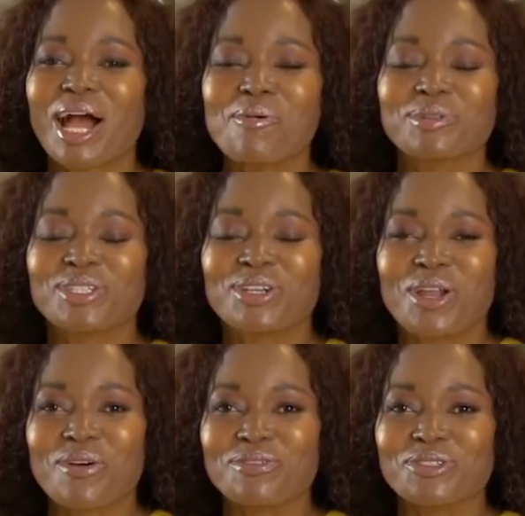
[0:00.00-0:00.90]
I would
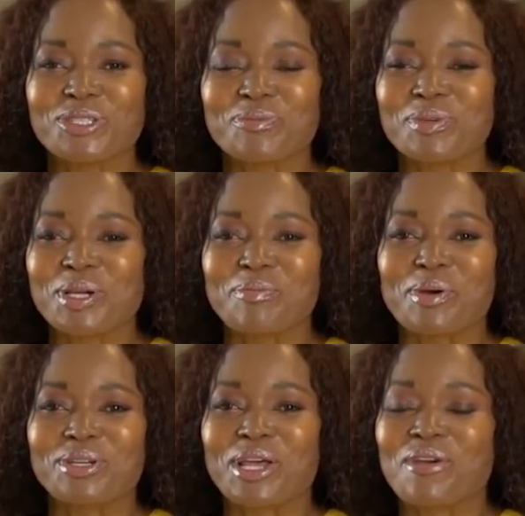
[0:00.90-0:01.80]
love to speak
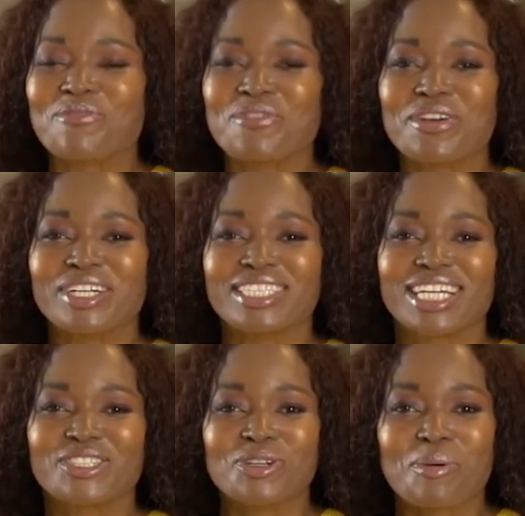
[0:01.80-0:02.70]
about a very
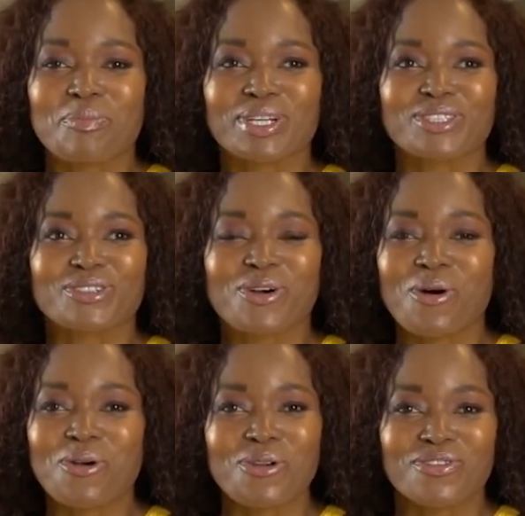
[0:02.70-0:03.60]
dear topic to
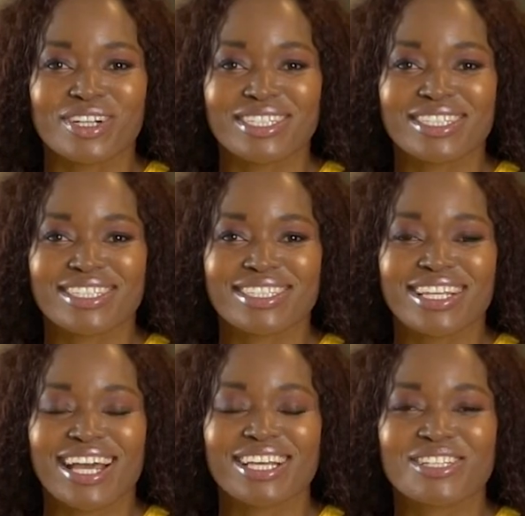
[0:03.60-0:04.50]
all of us
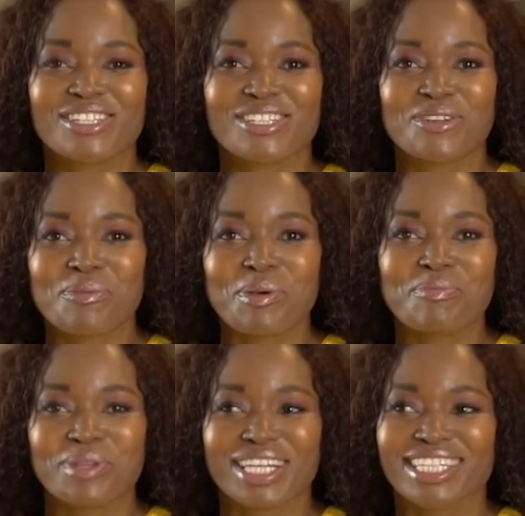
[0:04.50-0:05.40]
as
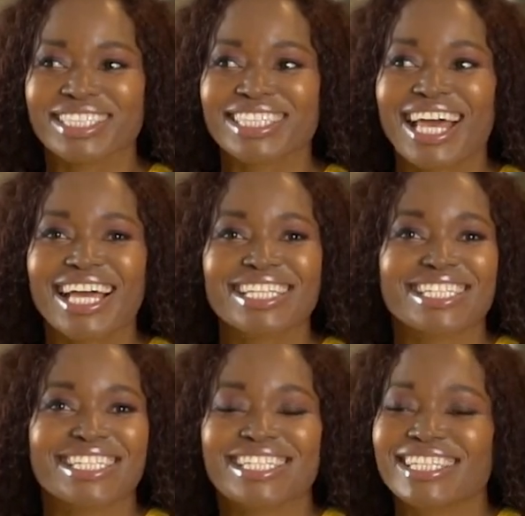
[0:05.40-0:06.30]
human beings,
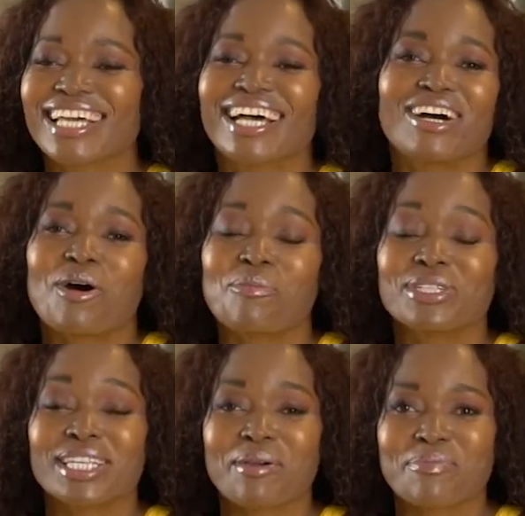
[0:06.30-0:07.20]
as this Homo
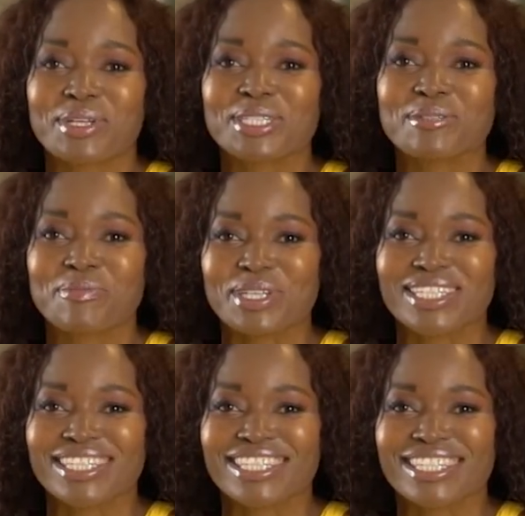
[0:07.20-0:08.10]
sapiens
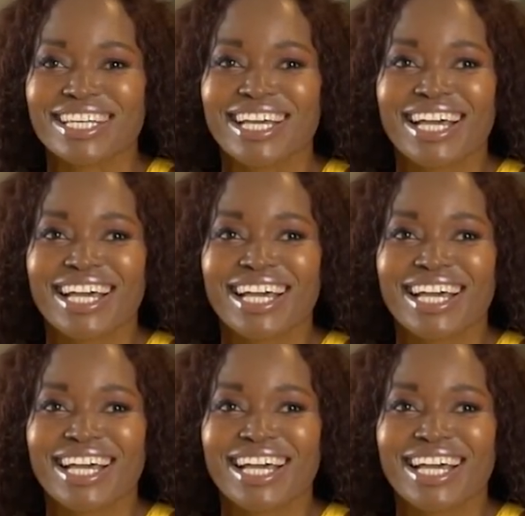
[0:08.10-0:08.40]
species.